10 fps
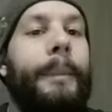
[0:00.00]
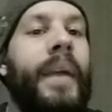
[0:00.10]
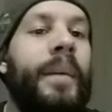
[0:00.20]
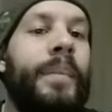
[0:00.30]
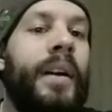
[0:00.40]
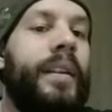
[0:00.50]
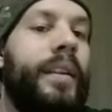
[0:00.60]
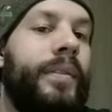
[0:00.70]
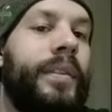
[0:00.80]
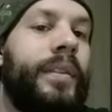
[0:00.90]
I'm not
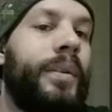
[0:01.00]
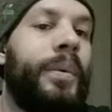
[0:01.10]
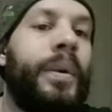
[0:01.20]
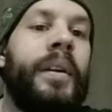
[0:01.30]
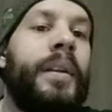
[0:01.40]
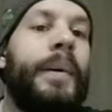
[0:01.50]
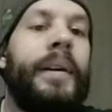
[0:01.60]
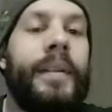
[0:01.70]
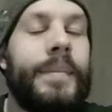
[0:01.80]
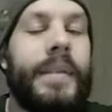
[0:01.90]
even worried
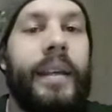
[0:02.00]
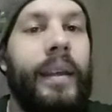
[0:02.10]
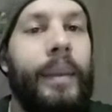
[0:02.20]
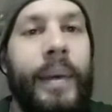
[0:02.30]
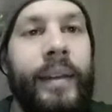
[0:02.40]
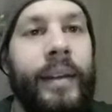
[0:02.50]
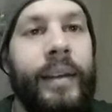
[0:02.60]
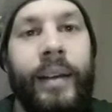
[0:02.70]
about him taking my knight.